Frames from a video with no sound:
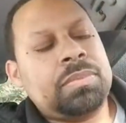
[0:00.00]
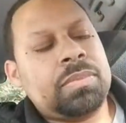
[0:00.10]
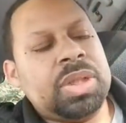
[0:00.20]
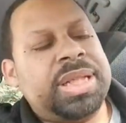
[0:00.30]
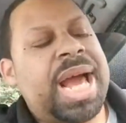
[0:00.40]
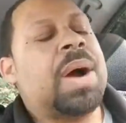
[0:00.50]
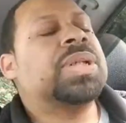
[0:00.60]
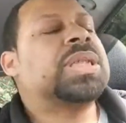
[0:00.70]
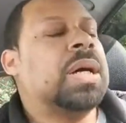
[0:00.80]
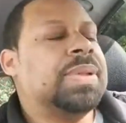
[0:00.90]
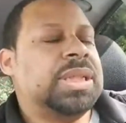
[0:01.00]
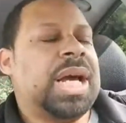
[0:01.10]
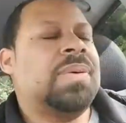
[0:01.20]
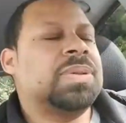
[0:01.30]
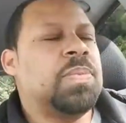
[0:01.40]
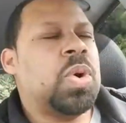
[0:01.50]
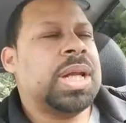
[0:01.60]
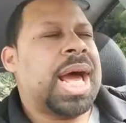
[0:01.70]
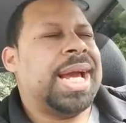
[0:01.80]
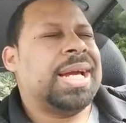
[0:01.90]
that was something that was more
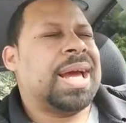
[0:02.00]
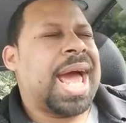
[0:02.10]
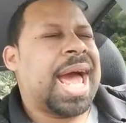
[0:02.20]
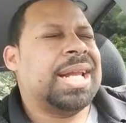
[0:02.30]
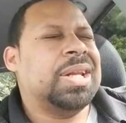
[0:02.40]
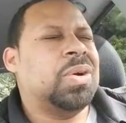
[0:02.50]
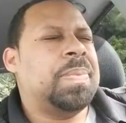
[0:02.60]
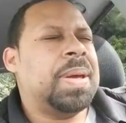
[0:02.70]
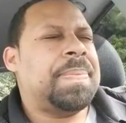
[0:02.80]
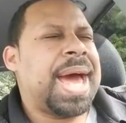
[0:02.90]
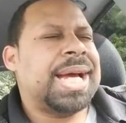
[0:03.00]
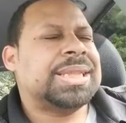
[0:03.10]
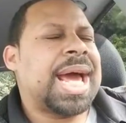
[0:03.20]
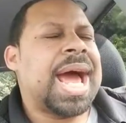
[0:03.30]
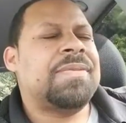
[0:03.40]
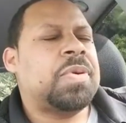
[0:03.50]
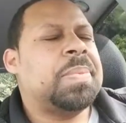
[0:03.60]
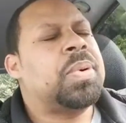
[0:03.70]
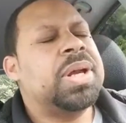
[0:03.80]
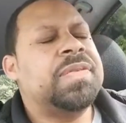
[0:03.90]
like a little bit past the halfway
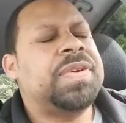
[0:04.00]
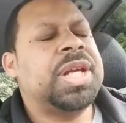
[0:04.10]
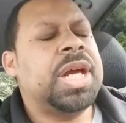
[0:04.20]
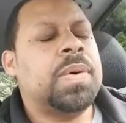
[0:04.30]
point of the video,